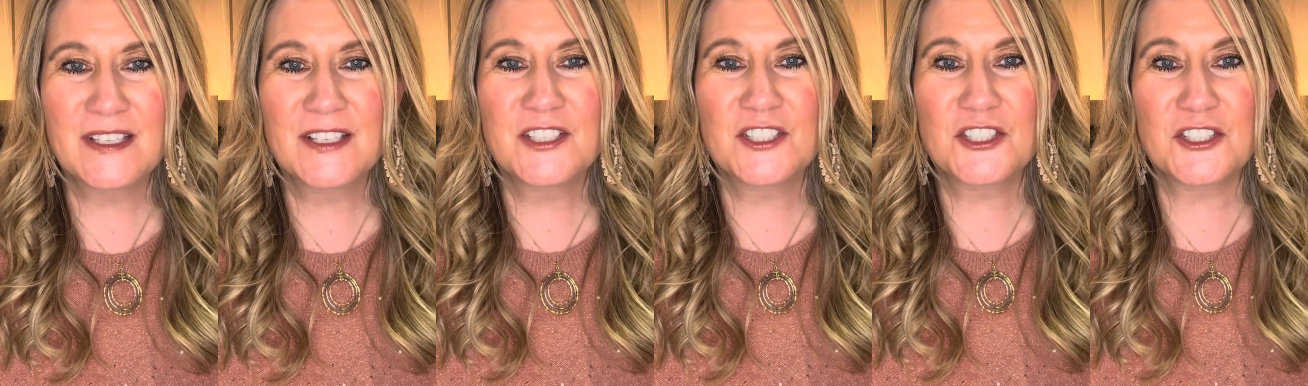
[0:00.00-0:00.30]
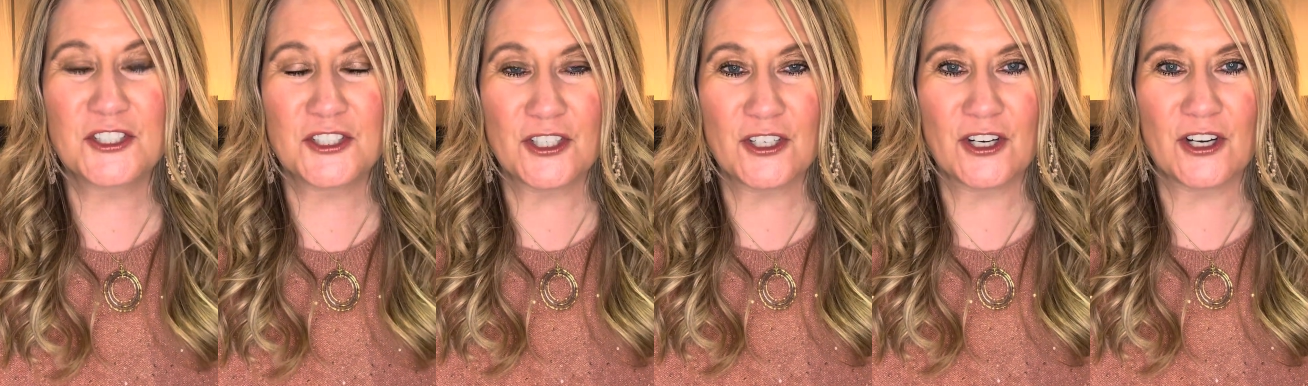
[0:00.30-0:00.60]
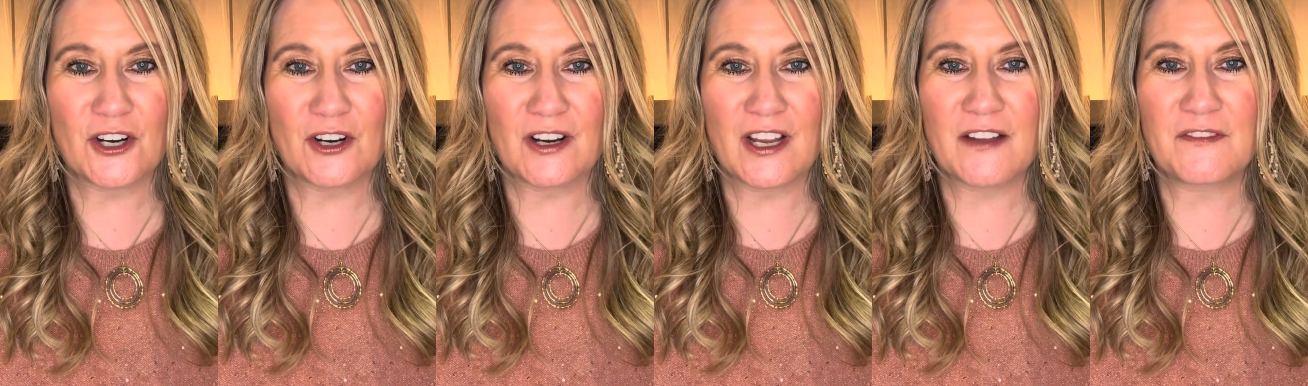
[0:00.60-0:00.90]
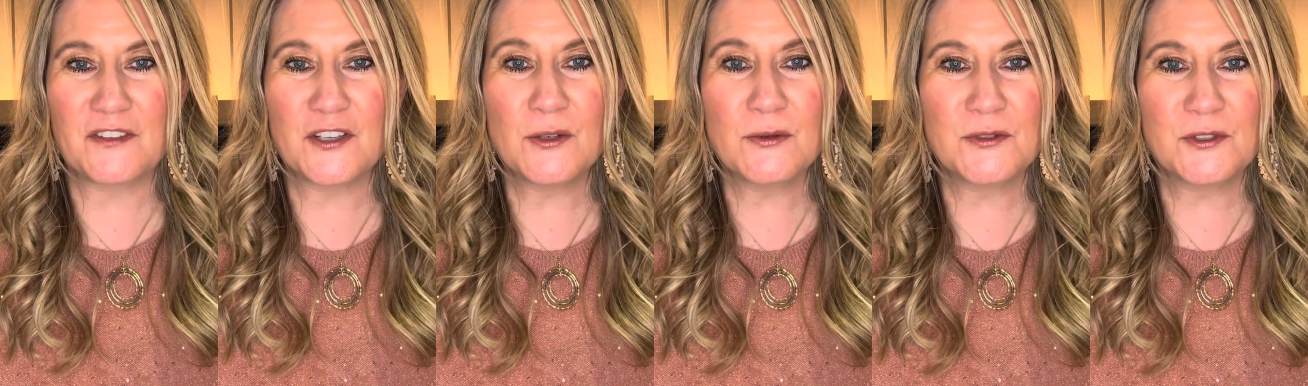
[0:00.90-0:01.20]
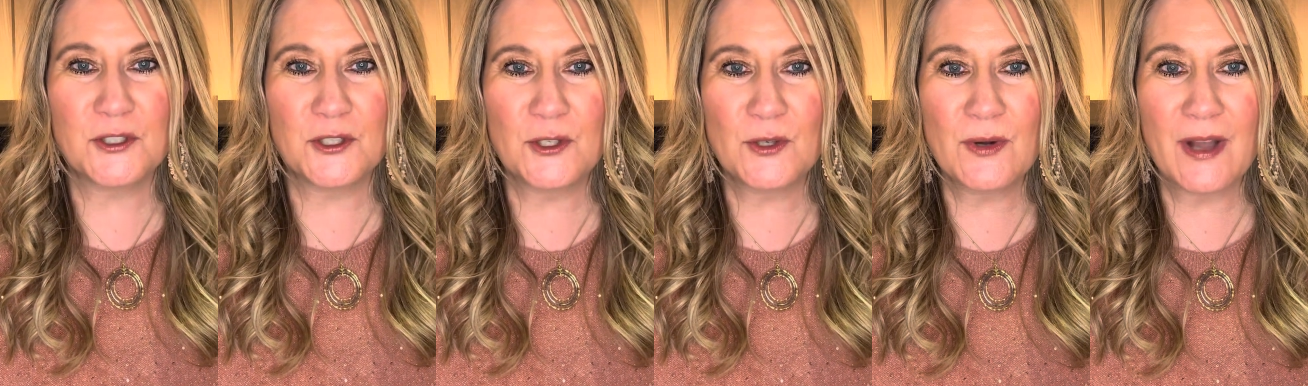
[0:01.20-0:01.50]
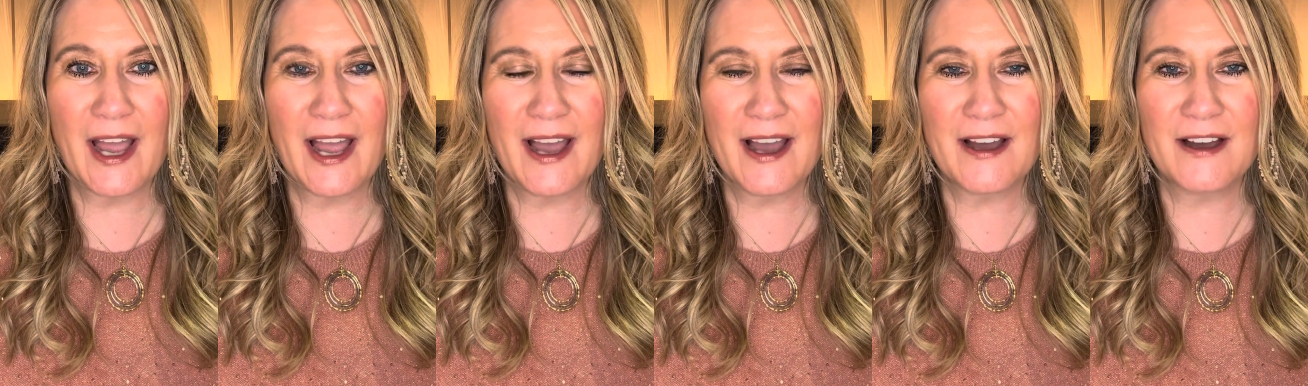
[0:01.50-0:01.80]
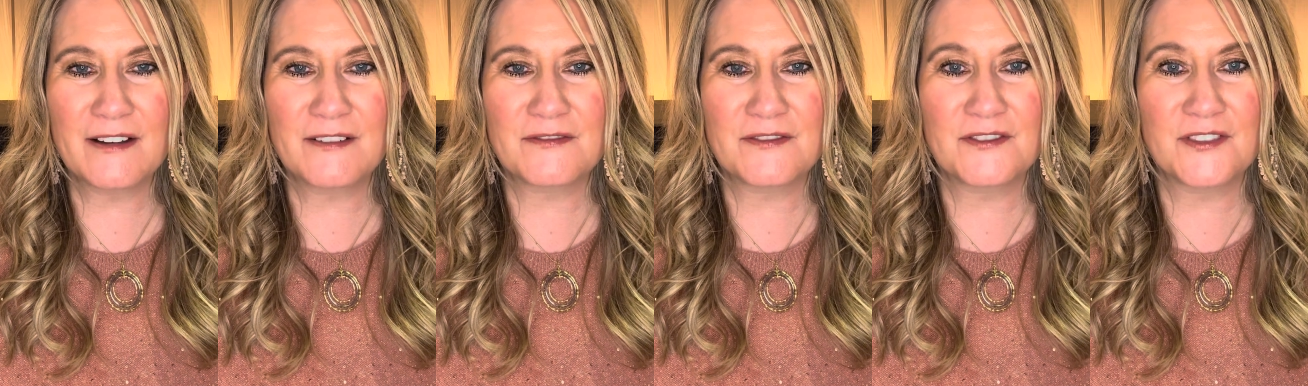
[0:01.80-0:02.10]
Sure, if you do
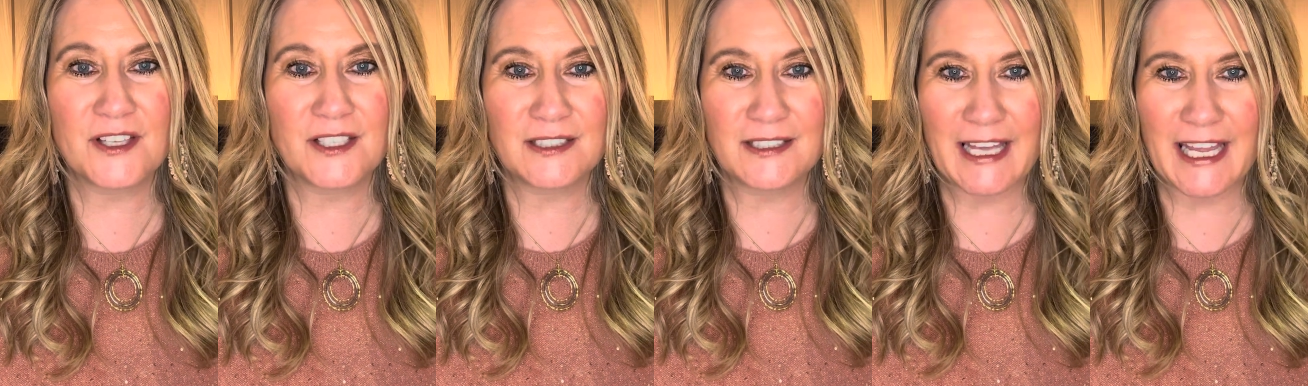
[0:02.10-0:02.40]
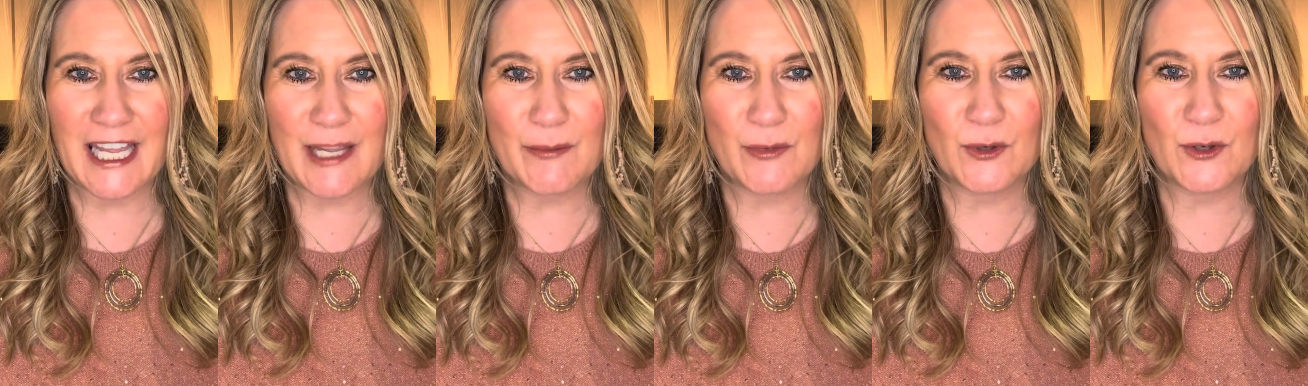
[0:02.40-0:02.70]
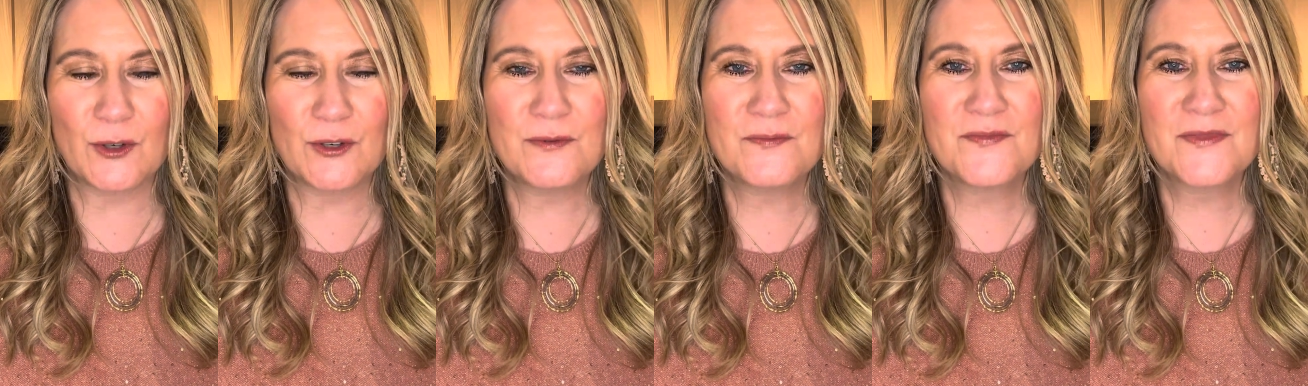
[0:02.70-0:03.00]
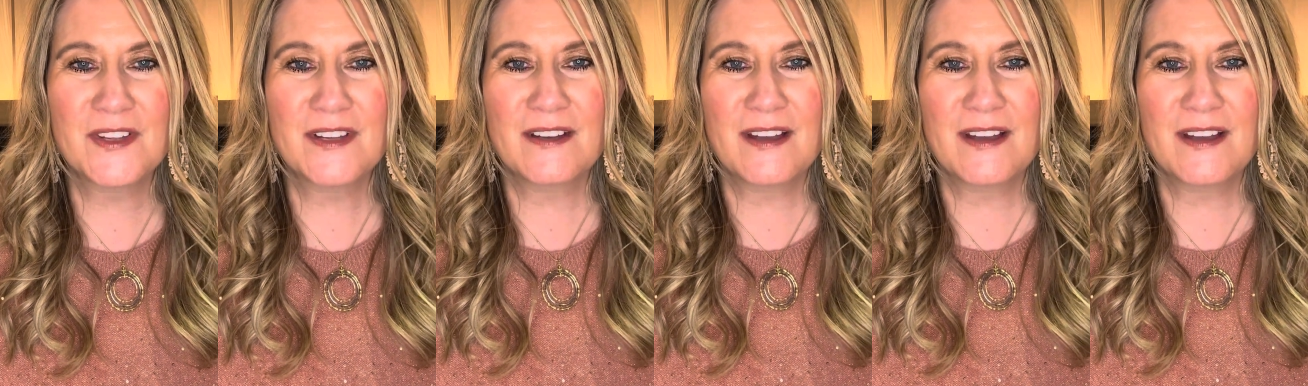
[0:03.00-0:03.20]
have the label,